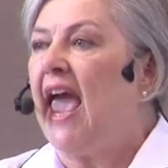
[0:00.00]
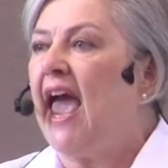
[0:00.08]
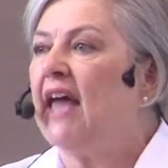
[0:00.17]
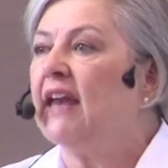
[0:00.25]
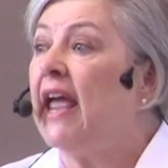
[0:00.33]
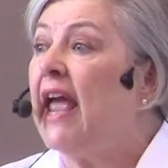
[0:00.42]

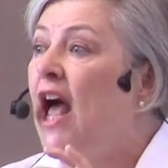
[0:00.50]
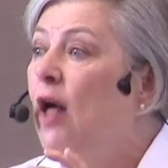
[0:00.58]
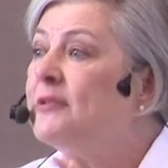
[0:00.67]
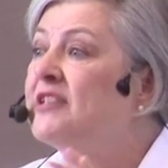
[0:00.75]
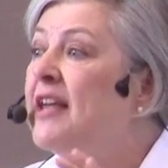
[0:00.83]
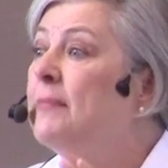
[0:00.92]
and
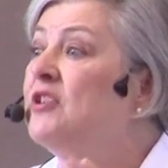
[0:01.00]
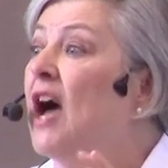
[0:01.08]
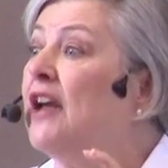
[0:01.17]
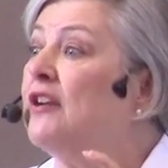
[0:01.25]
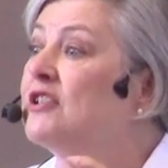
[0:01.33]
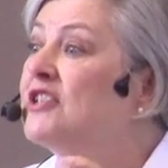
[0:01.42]
helps them
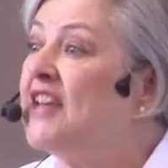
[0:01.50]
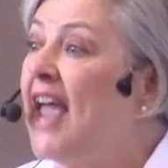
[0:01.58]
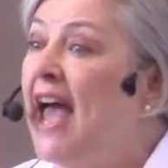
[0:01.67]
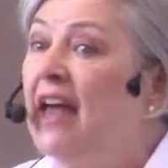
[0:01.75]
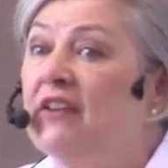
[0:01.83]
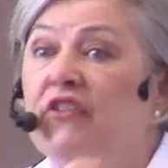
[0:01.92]
to
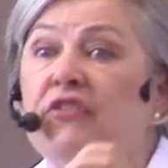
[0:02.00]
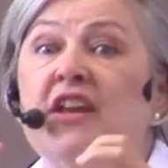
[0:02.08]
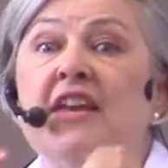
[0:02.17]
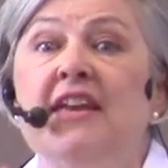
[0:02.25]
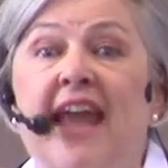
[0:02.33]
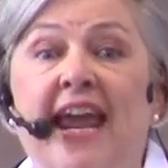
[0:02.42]
understand
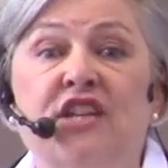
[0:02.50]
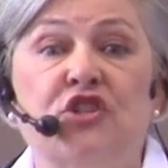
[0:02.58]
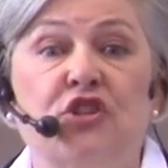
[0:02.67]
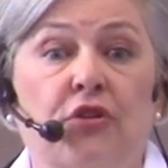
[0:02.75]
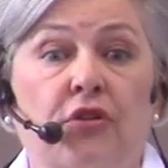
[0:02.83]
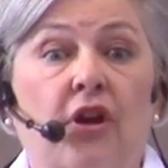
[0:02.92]
the
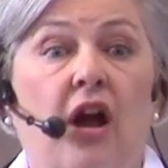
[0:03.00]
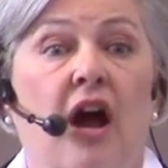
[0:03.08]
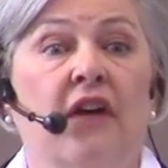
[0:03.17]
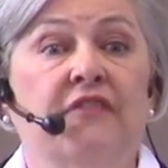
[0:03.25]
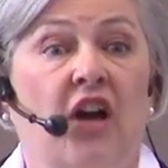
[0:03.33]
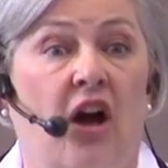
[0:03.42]
nature
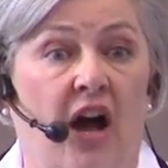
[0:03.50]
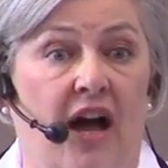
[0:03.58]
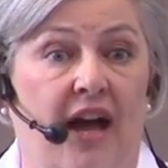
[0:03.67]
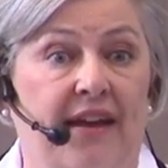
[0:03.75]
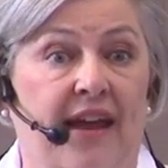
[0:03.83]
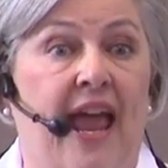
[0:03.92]
of
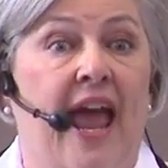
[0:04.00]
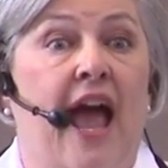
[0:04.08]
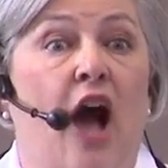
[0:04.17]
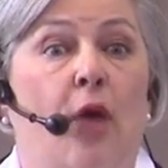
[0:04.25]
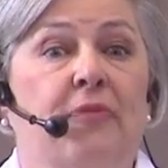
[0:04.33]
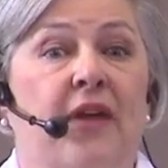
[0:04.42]
God.
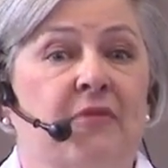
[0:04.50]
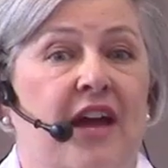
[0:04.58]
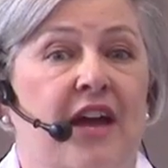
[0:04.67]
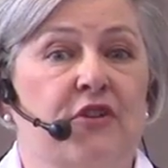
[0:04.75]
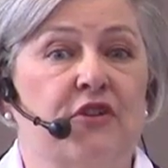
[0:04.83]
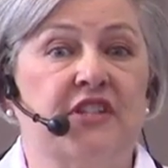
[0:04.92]
Help them
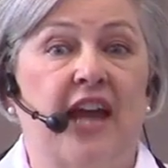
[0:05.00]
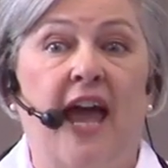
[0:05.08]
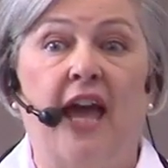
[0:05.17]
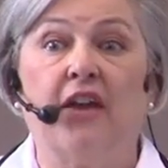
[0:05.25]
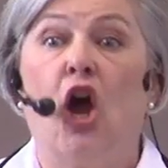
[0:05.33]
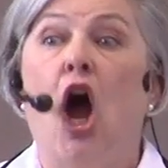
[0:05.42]
to
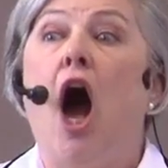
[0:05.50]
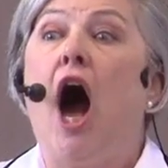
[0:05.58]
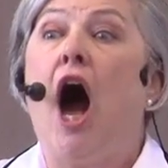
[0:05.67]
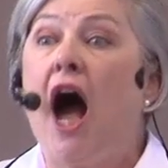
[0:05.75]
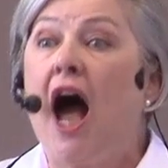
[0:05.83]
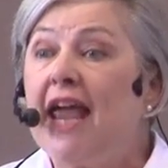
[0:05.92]
understand,
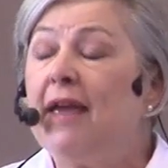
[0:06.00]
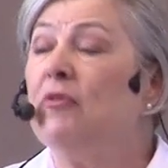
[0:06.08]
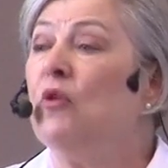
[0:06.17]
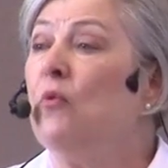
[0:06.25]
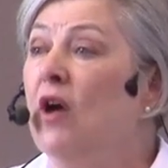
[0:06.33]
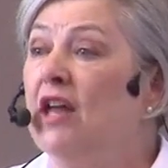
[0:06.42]
I
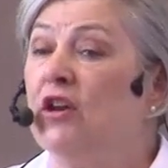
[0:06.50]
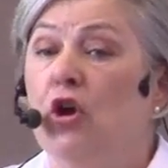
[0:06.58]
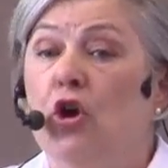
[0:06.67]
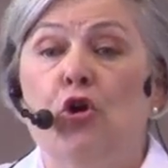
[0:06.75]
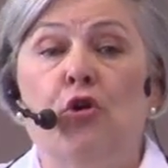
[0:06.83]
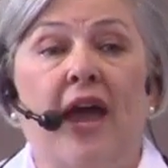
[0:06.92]
am the one
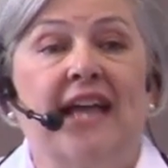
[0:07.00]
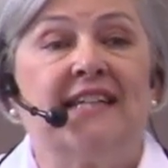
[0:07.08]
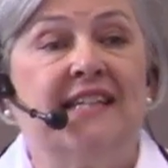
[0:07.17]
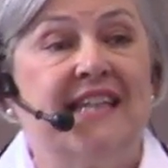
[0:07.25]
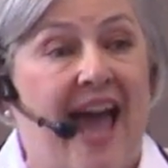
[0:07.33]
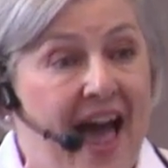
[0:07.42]
who
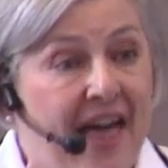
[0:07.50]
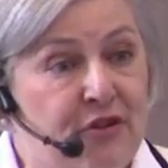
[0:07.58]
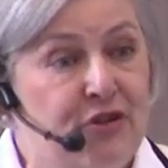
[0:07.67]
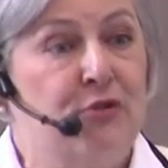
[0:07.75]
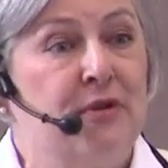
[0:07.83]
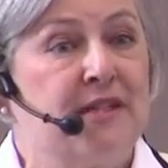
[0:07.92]
has
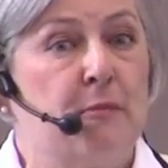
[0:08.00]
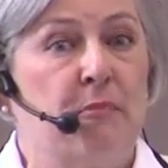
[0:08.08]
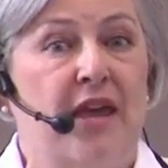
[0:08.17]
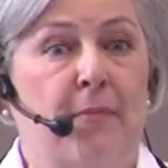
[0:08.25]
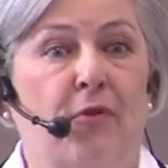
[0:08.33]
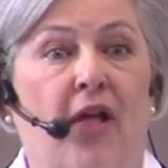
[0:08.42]
gathered you as a
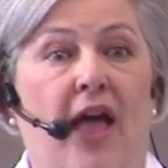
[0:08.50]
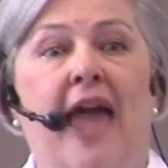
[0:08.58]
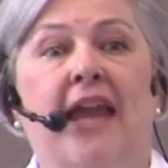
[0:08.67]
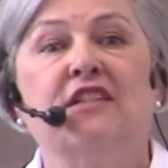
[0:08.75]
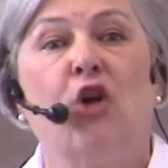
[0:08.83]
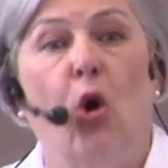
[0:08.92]
people
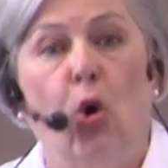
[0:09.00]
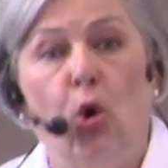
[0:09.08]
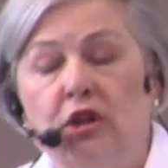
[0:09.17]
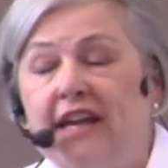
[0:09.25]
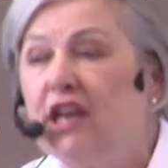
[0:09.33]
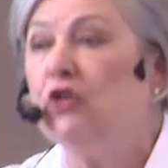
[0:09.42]
and is
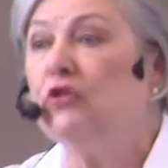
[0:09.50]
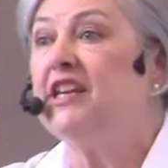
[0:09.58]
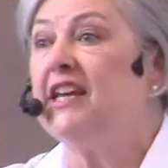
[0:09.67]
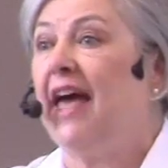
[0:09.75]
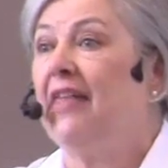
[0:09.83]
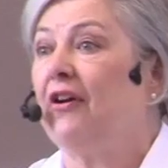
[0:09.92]
holding you
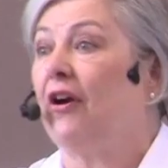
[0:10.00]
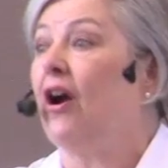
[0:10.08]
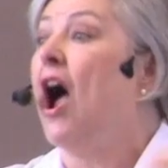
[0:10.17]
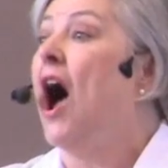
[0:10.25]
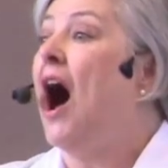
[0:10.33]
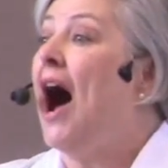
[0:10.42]
together.
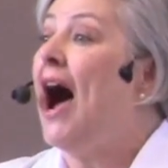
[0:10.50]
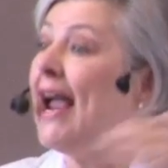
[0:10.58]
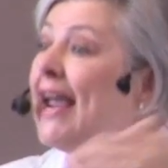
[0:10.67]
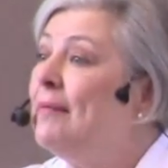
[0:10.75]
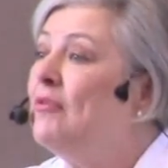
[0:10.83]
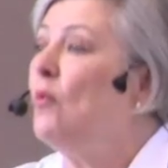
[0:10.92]

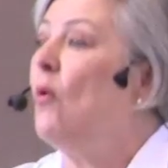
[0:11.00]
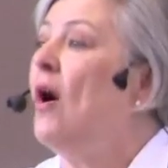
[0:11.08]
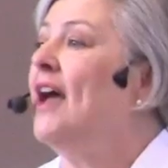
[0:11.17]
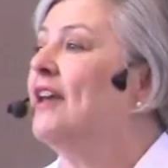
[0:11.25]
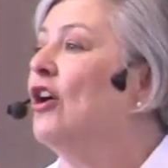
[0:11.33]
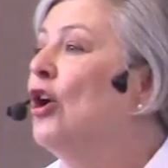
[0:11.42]
I am the
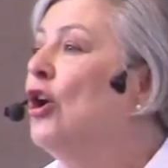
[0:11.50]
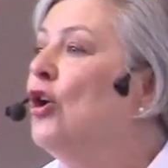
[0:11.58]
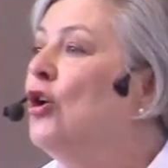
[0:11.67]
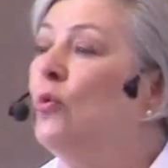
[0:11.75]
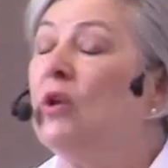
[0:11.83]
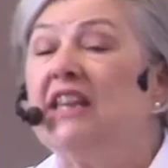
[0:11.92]
one
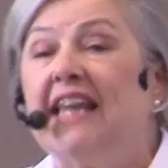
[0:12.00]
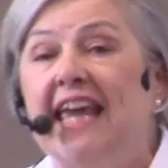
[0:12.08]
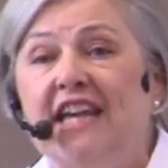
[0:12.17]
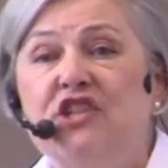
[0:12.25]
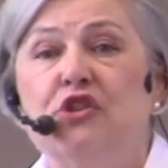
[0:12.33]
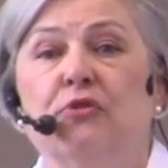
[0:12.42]
who will
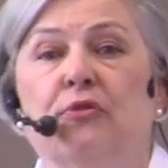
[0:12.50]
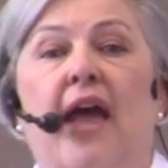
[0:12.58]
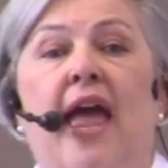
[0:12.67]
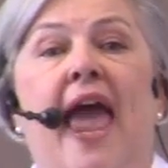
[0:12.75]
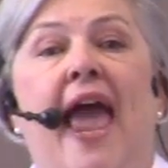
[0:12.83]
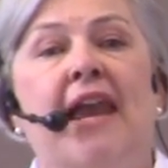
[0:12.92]
lead
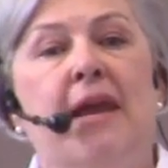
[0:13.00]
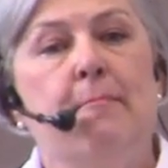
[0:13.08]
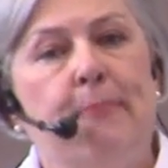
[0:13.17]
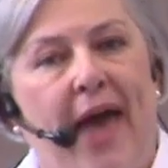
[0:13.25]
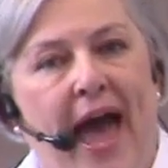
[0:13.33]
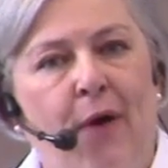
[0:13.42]
you and
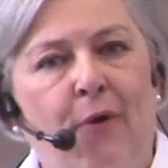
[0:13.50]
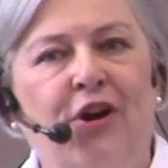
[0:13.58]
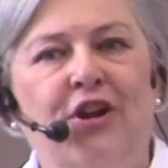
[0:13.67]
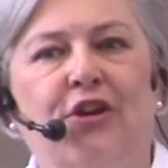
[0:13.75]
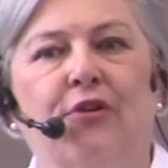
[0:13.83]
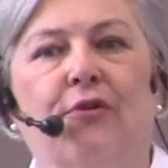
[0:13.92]

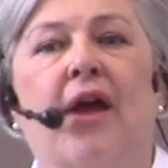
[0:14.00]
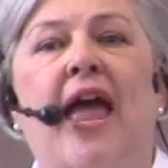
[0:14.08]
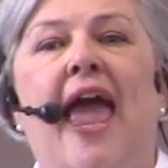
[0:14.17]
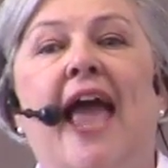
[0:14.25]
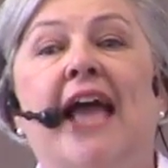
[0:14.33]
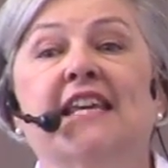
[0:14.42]
empower you
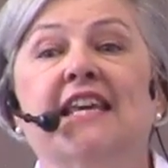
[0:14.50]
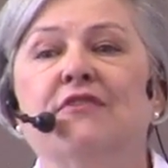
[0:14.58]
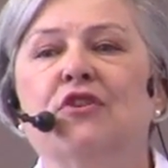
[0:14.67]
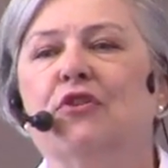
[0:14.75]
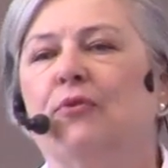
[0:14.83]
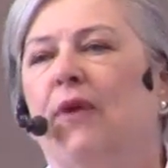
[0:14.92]
and
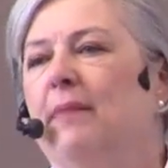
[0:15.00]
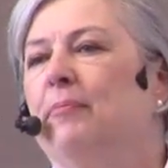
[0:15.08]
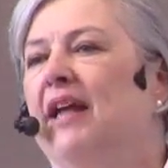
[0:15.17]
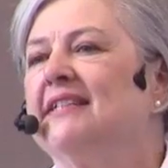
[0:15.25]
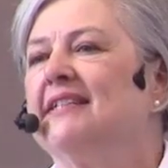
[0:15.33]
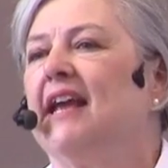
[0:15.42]
give you the great
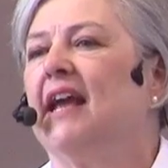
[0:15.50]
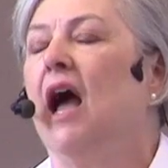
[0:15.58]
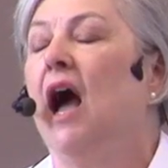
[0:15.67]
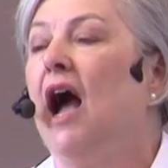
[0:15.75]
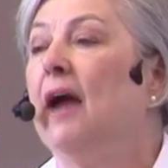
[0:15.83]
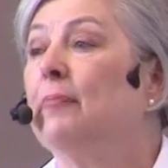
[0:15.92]
blessing
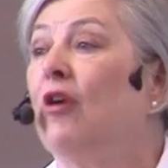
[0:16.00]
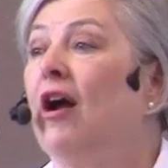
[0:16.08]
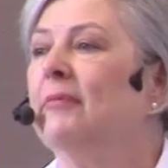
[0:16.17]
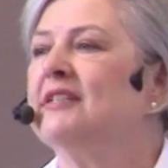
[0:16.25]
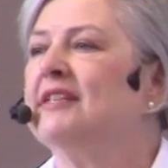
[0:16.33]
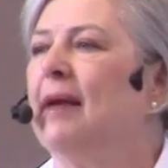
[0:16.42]
I
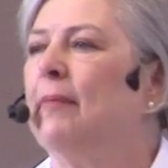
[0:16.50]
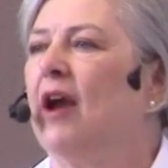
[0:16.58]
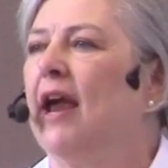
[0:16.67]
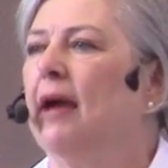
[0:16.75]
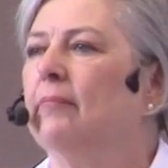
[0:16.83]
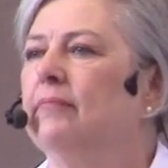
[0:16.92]
promised
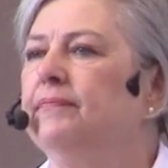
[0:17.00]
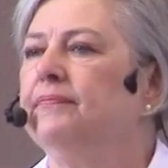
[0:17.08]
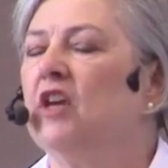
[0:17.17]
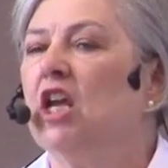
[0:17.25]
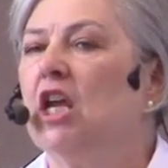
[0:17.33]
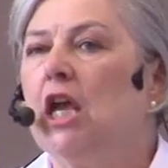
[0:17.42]
Abraham.
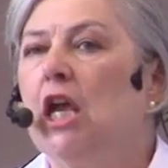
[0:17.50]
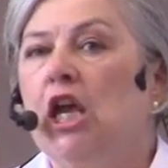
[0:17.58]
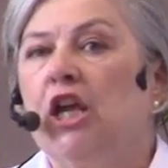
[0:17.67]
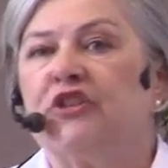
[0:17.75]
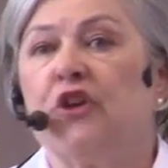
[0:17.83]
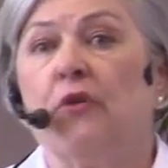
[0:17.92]

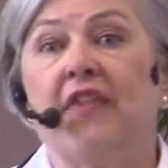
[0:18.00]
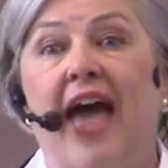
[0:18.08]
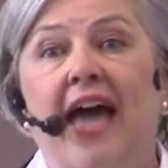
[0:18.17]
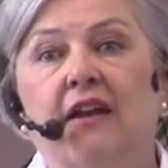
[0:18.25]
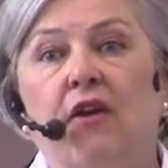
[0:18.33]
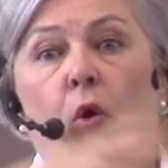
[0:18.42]
So
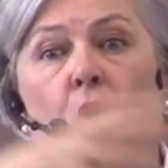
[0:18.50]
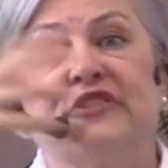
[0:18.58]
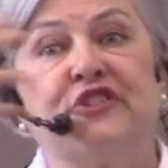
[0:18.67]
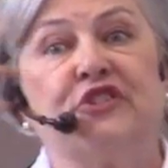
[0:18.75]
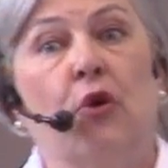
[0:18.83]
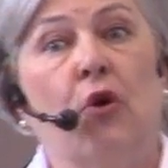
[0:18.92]
that whole
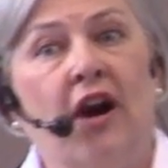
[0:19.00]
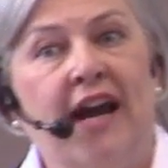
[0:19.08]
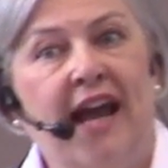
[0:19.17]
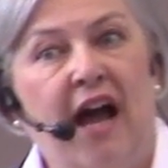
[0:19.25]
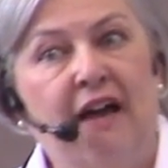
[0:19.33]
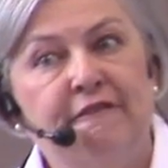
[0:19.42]

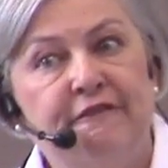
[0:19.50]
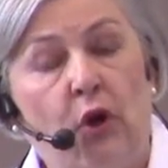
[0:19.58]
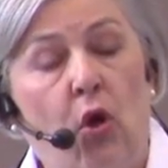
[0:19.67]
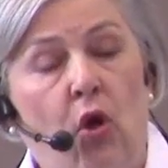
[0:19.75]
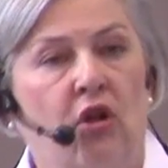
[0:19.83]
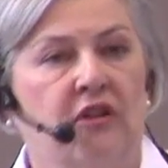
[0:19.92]
story
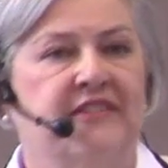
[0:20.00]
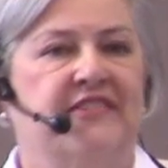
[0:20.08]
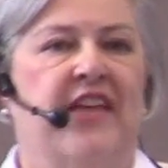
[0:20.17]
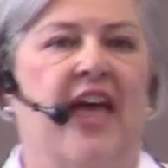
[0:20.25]
unfolds